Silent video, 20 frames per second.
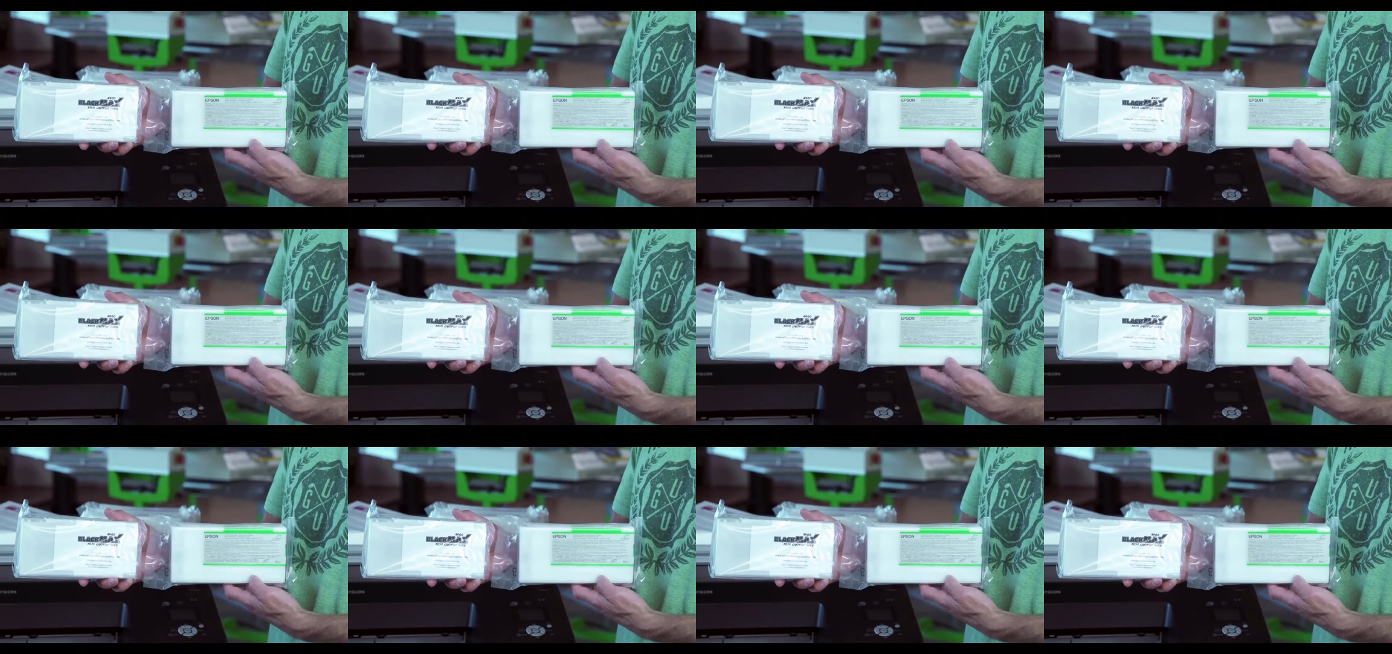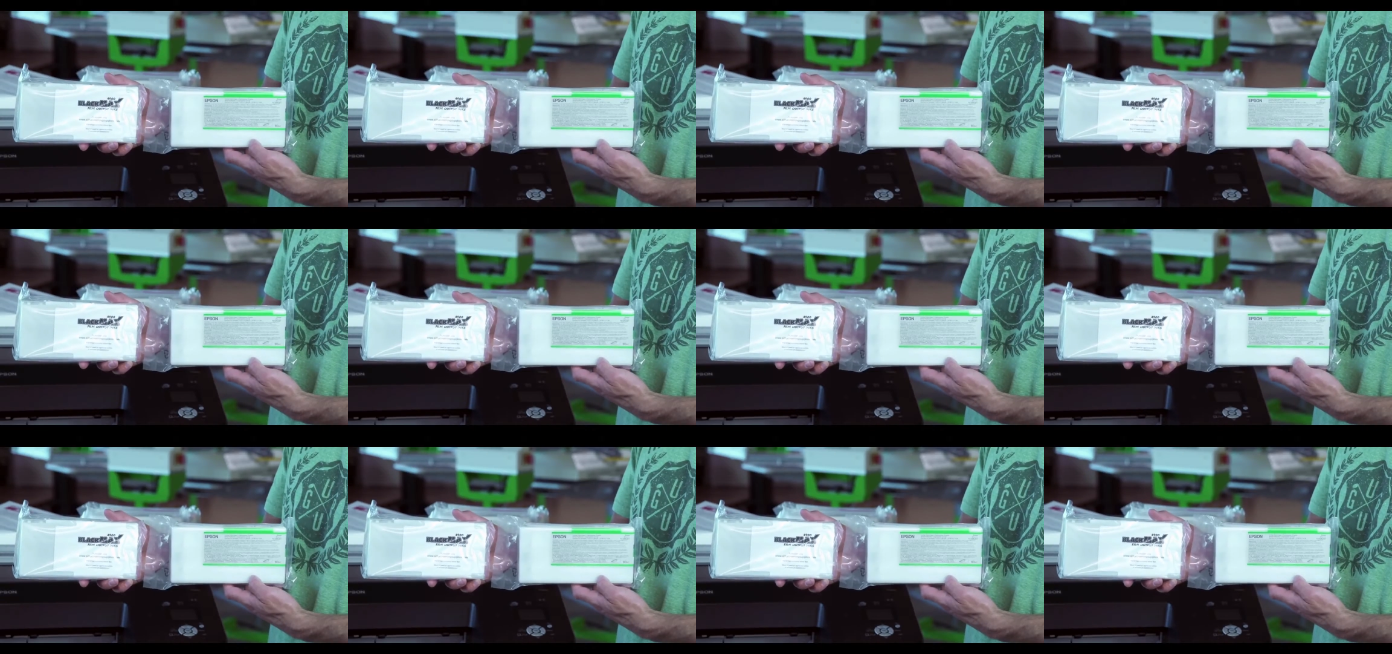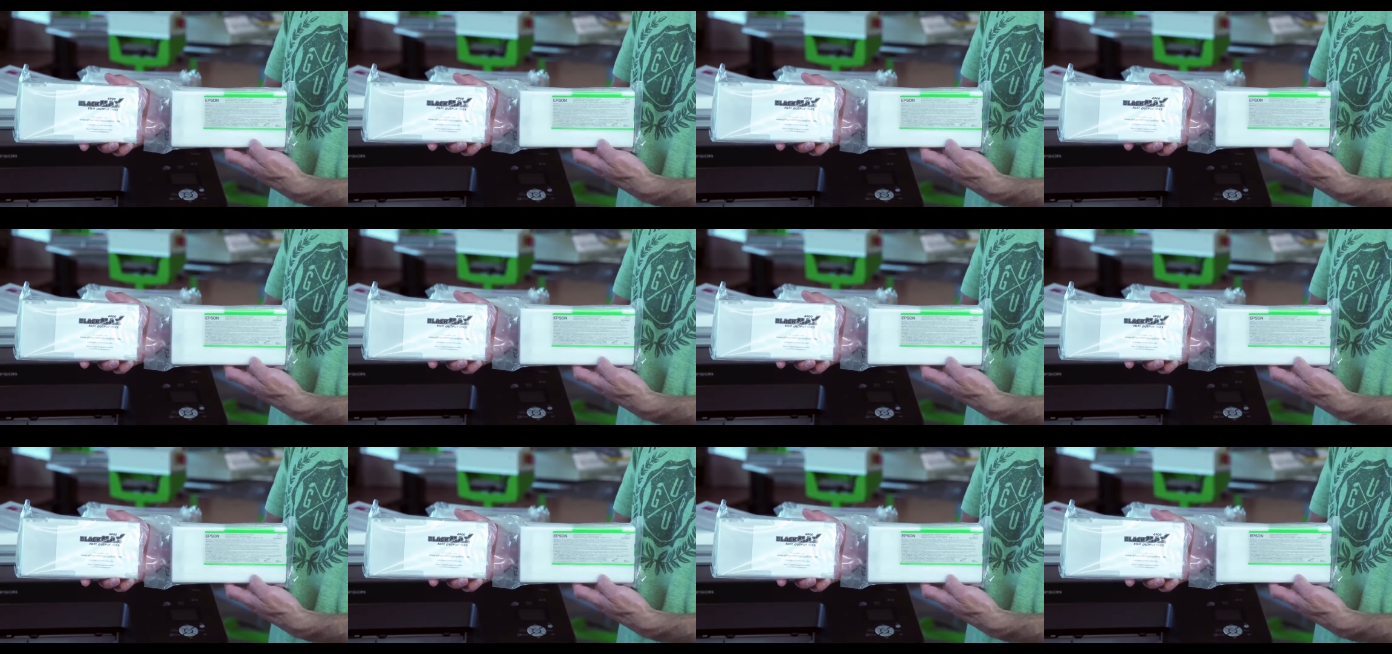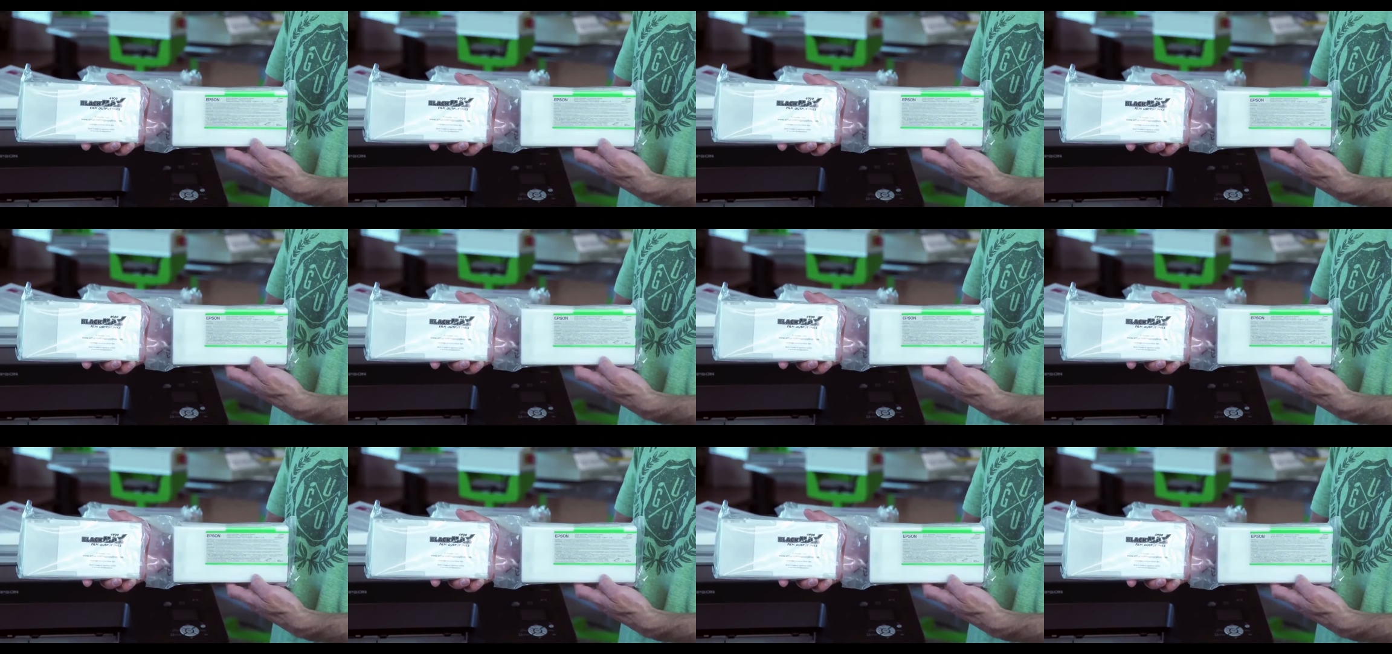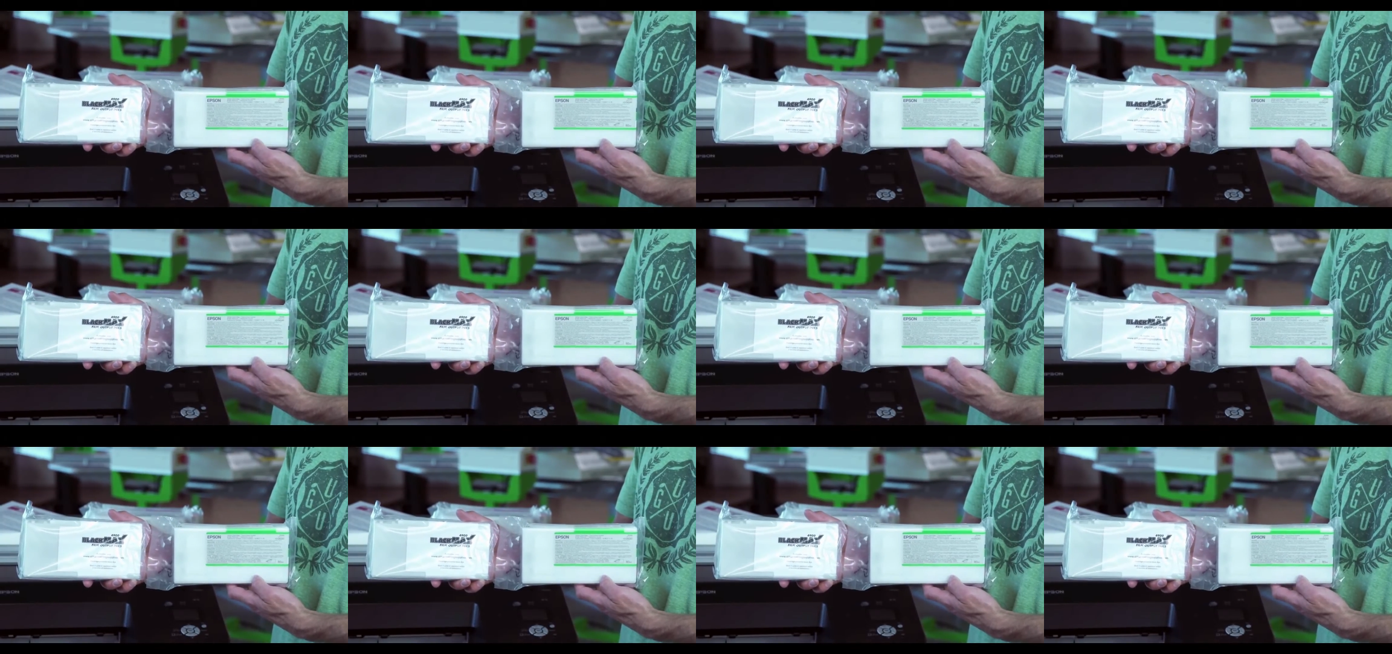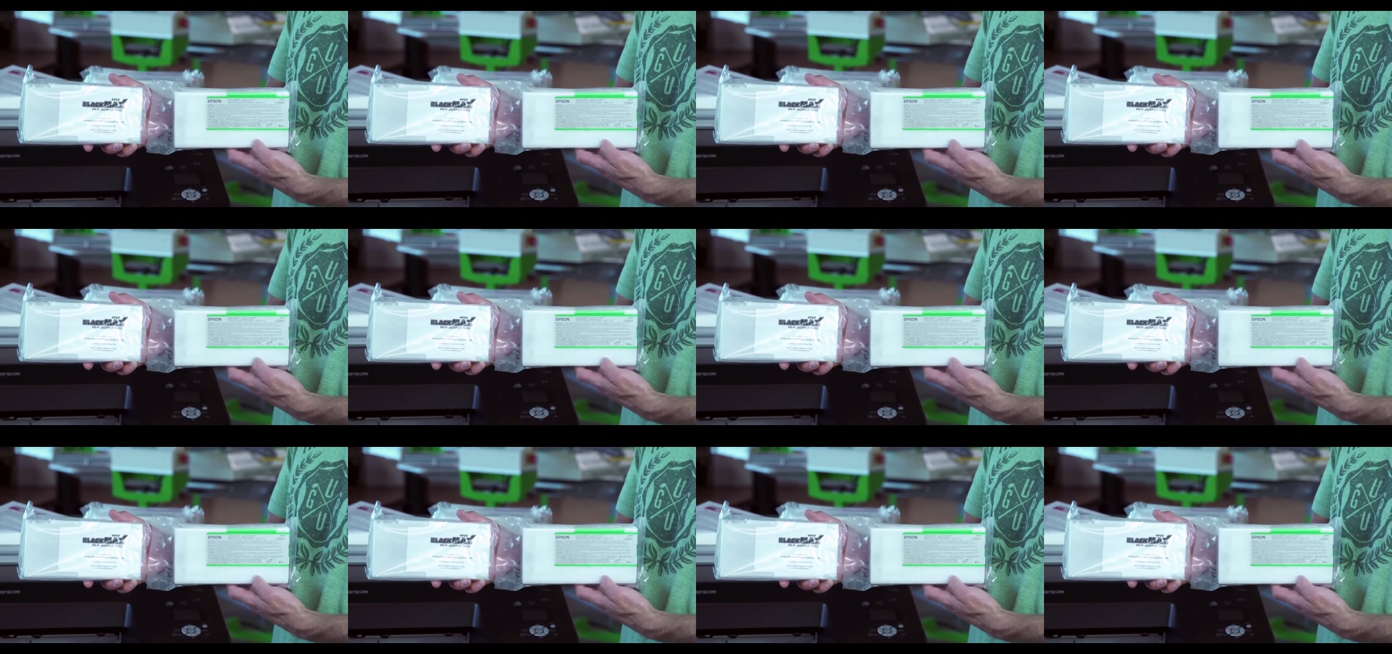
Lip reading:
(no speaker visible)